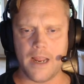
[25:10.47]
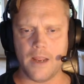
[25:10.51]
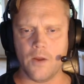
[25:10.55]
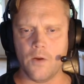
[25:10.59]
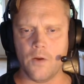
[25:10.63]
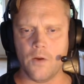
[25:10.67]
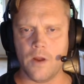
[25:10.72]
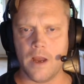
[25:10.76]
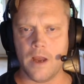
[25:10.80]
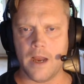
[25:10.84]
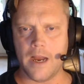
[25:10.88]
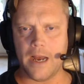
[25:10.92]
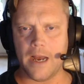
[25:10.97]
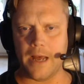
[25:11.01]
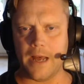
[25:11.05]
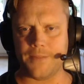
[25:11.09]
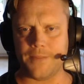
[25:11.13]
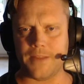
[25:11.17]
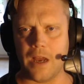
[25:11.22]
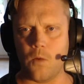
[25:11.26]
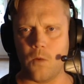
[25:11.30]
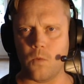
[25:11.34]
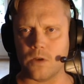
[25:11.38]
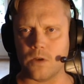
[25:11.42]

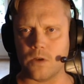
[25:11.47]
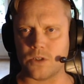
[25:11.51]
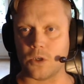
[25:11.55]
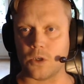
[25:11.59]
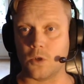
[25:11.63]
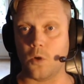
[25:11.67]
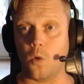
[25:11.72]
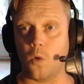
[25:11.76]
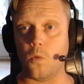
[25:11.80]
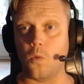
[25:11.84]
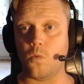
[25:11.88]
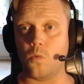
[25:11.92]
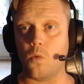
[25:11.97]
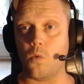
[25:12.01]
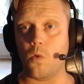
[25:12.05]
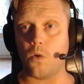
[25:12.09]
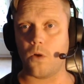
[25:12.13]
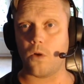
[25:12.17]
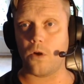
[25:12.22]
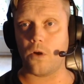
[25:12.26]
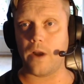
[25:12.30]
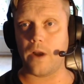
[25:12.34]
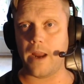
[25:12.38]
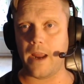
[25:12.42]
that was the Cold
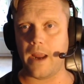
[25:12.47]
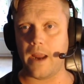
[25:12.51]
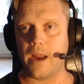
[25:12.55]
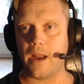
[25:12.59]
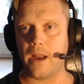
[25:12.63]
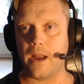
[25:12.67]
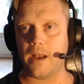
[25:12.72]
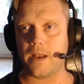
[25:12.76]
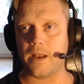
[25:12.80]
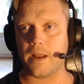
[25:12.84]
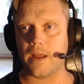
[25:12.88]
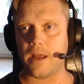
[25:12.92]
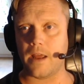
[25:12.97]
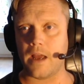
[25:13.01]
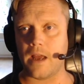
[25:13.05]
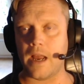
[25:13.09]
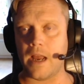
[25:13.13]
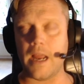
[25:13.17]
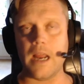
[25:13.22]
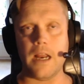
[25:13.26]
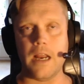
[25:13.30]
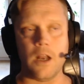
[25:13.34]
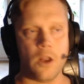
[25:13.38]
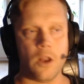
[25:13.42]
War, and
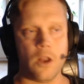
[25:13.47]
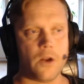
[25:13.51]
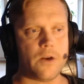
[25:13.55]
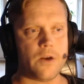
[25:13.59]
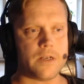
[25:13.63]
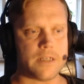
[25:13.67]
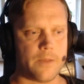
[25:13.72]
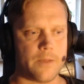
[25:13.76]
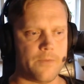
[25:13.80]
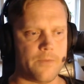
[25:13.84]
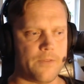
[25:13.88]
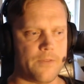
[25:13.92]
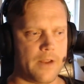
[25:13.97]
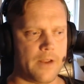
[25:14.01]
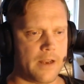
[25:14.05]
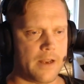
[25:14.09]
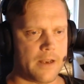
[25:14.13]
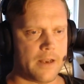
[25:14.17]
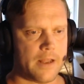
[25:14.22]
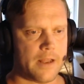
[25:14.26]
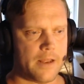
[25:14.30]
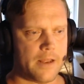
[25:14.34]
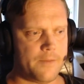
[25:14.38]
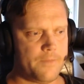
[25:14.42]
I learned something
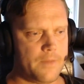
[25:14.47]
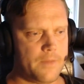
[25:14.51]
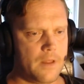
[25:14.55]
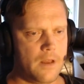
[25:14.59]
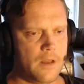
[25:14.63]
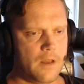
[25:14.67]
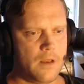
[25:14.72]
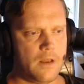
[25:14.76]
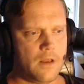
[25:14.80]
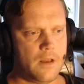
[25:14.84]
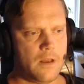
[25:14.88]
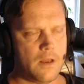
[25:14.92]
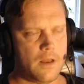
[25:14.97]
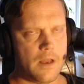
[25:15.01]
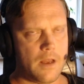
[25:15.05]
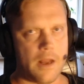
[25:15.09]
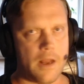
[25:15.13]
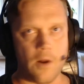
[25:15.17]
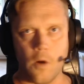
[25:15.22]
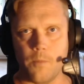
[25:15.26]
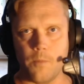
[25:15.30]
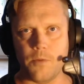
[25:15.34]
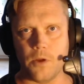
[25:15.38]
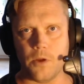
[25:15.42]
today, and
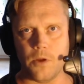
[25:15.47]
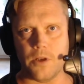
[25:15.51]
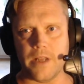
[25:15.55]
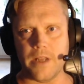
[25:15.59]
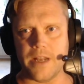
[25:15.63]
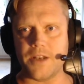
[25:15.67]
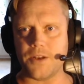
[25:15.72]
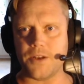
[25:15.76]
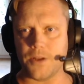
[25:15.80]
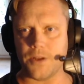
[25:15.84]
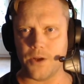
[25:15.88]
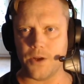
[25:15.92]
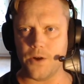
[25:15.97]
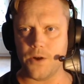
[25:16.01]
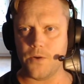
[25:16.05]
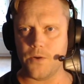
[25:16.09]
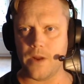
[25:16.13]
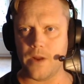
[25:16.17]
hope you did too.